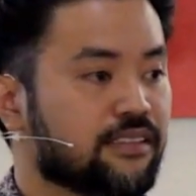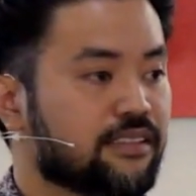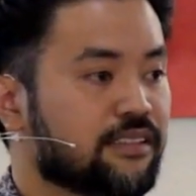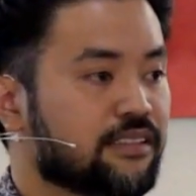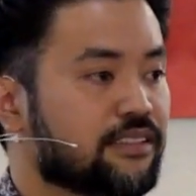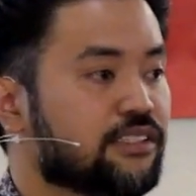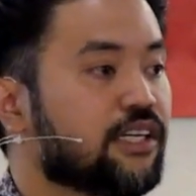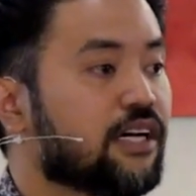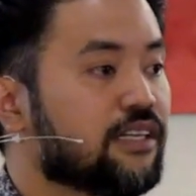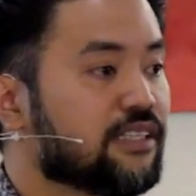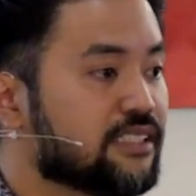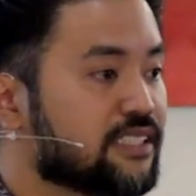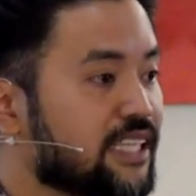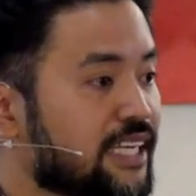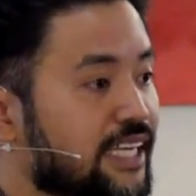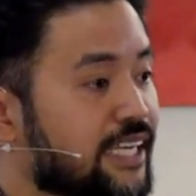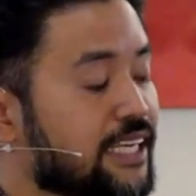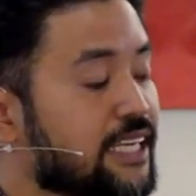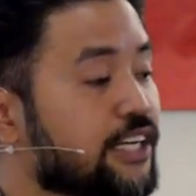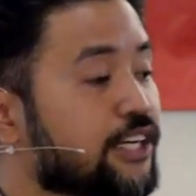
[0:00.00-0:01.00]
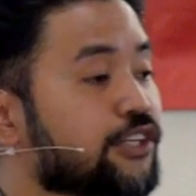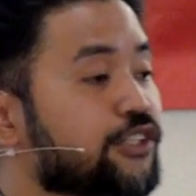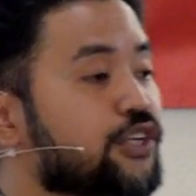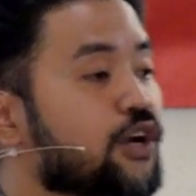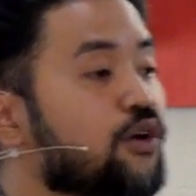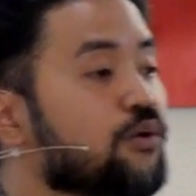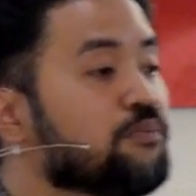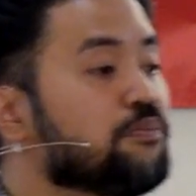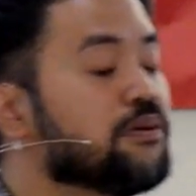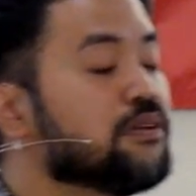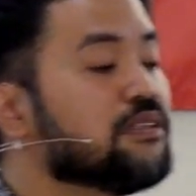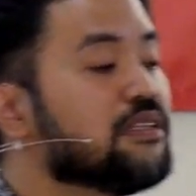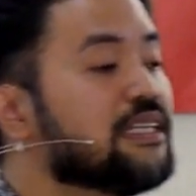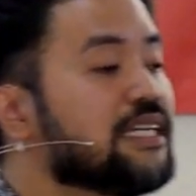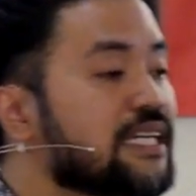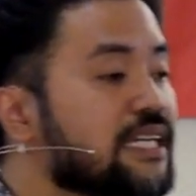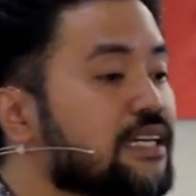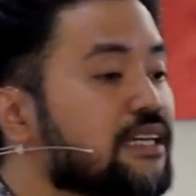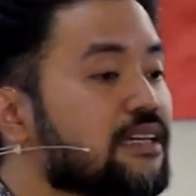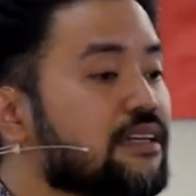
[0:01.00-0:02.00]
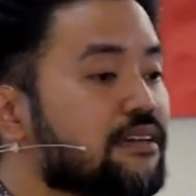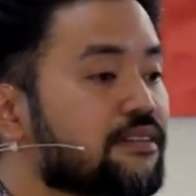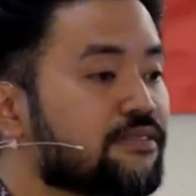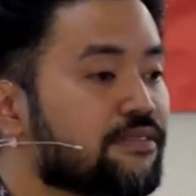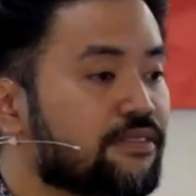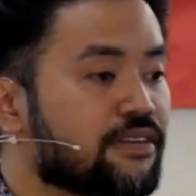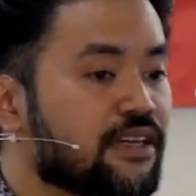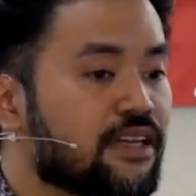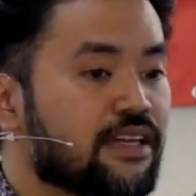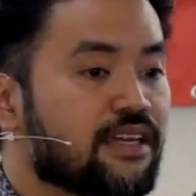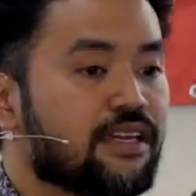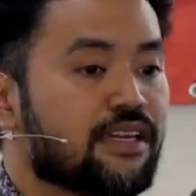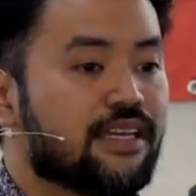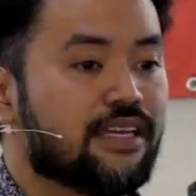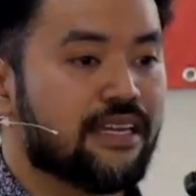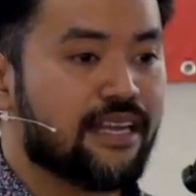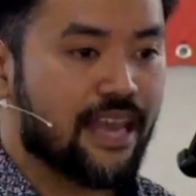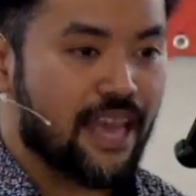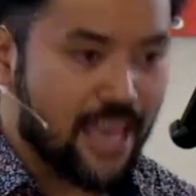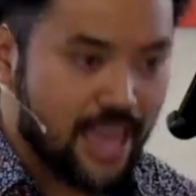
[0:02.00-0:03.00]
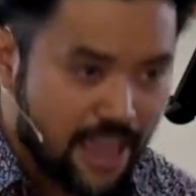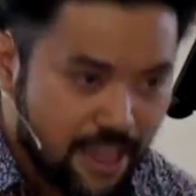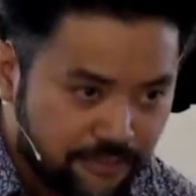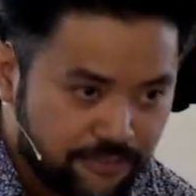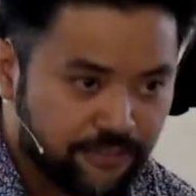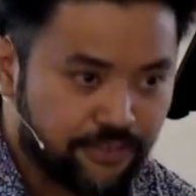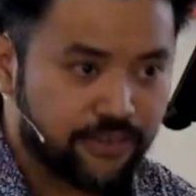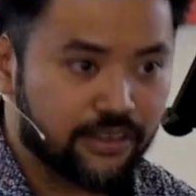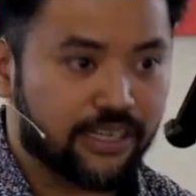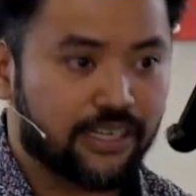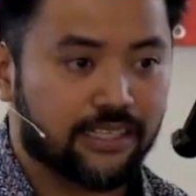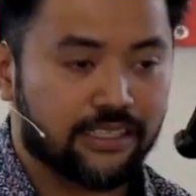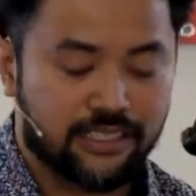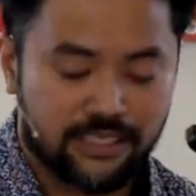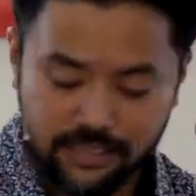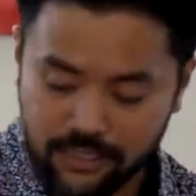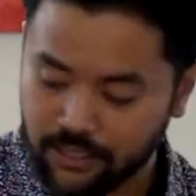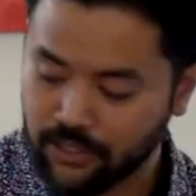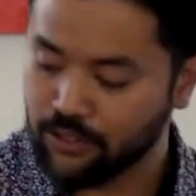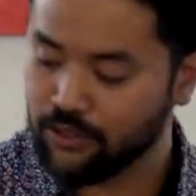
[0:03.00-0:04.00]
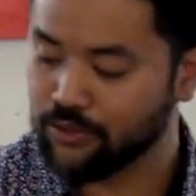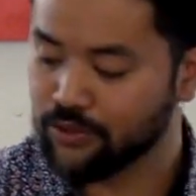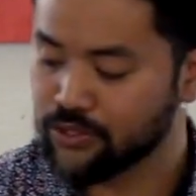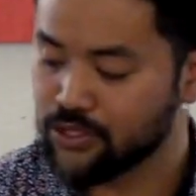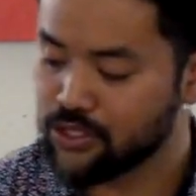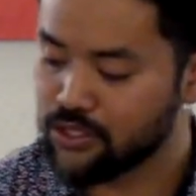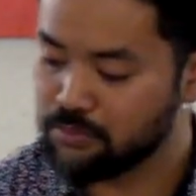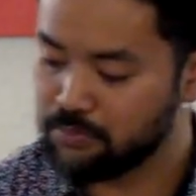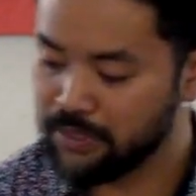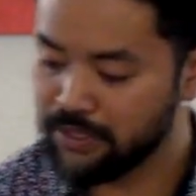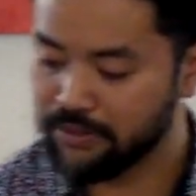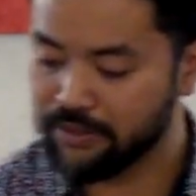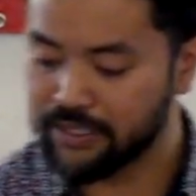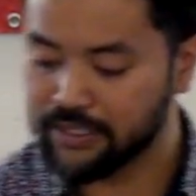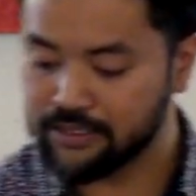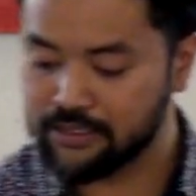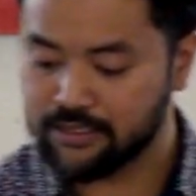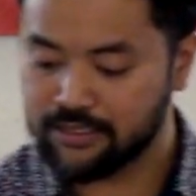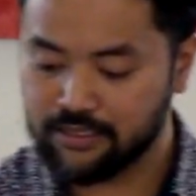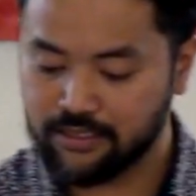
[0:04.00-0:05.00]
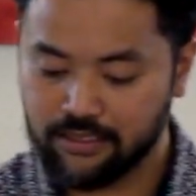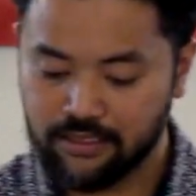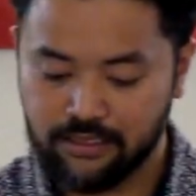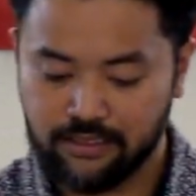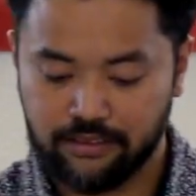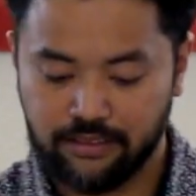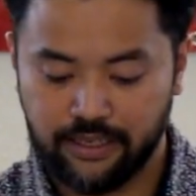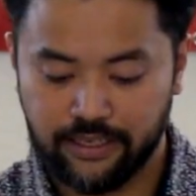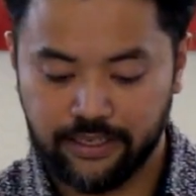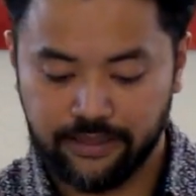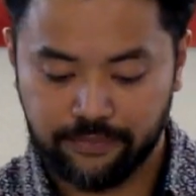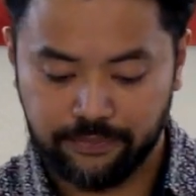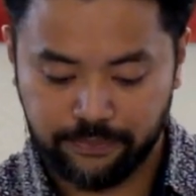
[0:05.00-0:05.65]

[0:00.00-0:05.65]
John is saying here, don't believe in every single spirit, right?